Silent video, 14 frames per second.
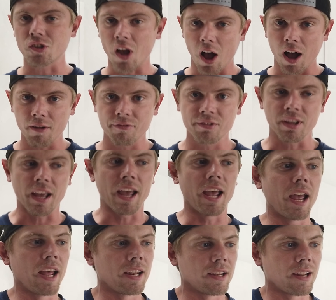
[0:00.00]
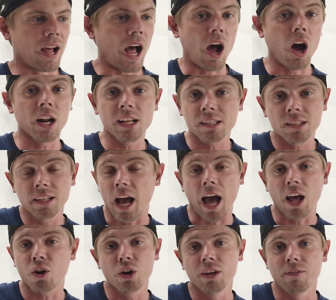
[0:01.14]
soft, and honestly,
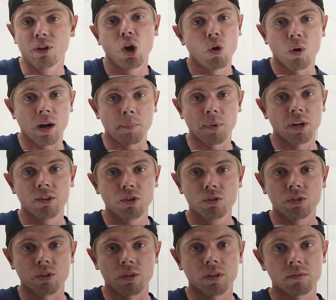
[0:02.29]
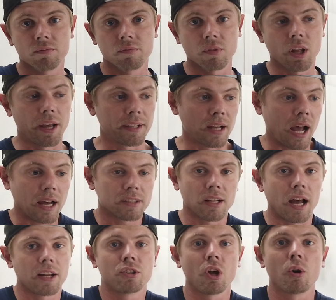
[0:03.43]
I don't even know what I'm gonna do to it. Like,
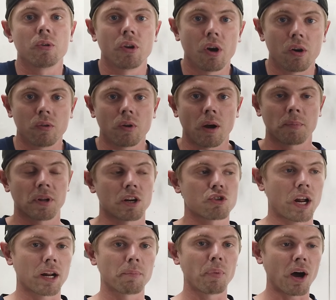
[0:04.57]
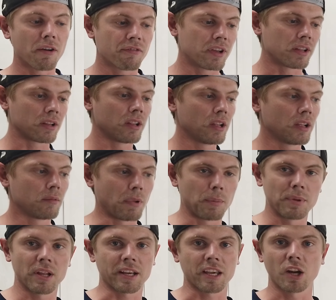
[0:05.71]
I don't know. I'm gonna try to buff it,
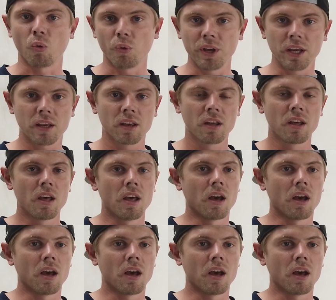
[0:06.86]
maybe like in a week.